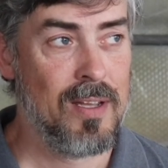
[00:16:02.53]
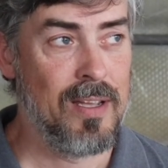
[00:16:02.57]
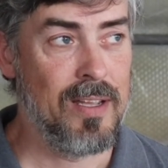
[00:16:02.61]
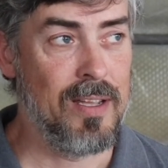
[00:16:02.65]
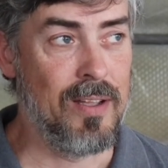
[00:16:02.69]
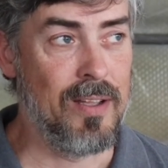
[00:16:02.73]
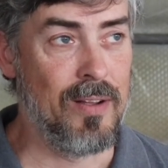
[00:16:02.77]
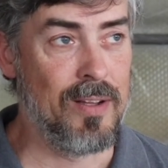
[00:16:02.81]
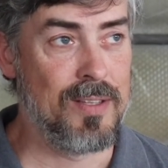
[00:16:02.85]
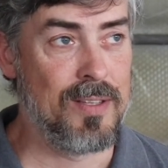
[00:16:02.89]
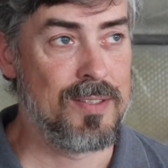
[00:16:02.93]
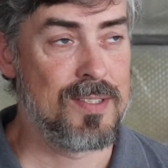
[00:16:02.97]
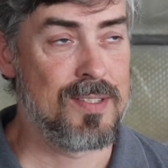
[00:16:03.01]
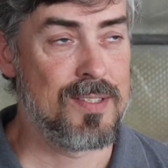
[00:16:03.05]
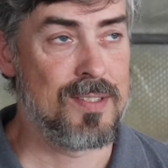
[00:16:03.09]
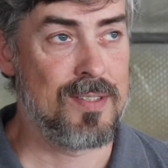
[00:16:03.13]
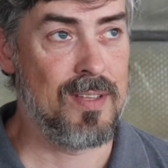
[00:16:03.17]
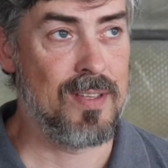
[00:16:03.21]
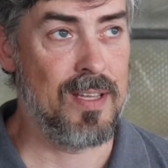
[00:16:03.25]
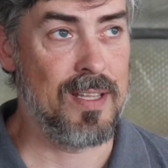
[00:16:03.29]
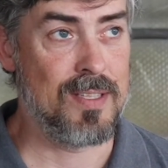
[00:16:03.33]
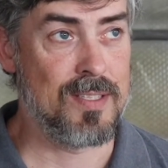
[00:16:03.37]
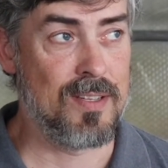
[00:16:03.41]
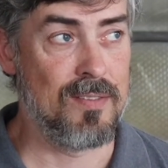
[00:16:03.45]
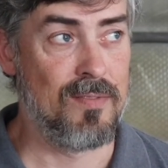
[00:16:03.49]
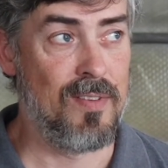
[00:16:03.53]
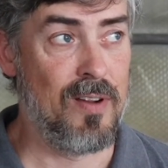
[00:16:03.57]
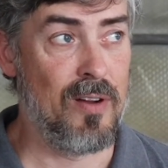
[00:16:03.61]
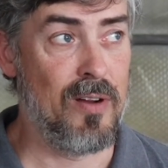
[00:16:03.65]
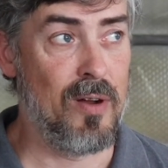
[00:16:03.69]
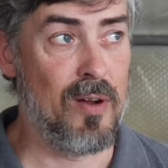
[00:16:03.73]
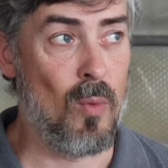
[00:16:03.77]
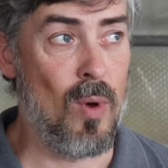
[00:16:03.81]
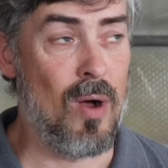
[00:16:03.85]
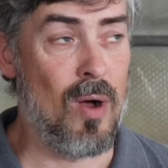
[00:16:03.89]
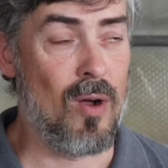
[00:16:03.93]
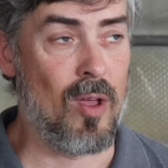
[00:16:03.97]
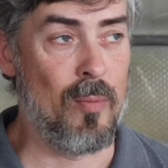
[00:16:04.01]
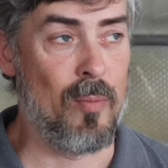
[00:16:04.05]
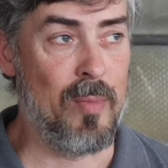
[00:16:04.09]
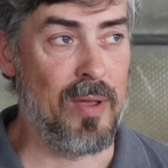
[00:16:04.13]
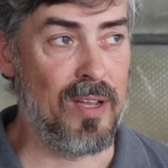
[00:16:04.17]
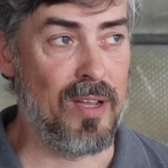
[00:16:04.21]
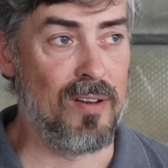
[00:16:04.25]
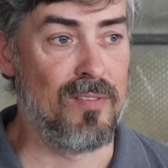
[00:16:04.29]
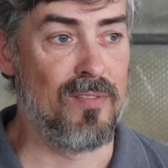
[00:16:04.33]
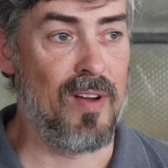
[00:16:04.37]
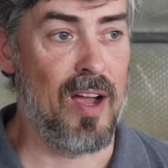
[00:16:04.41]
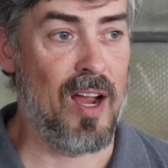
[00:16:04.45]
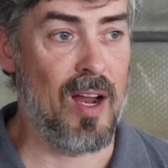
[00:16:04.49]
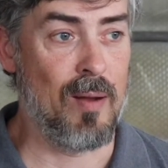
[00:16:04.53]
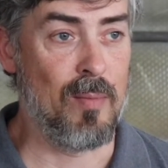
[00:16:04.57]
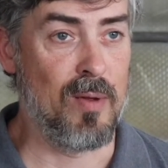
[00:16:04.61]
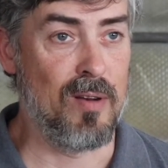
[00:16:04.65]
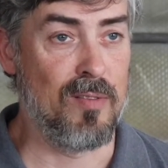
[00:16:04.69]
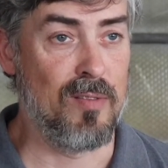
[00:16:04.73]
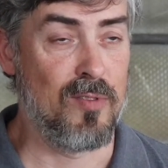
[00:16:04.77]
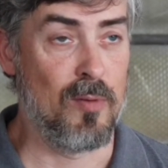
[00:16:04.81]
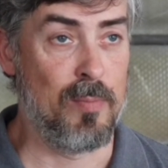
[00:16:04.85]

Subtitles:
you know, it's a very welcoming environment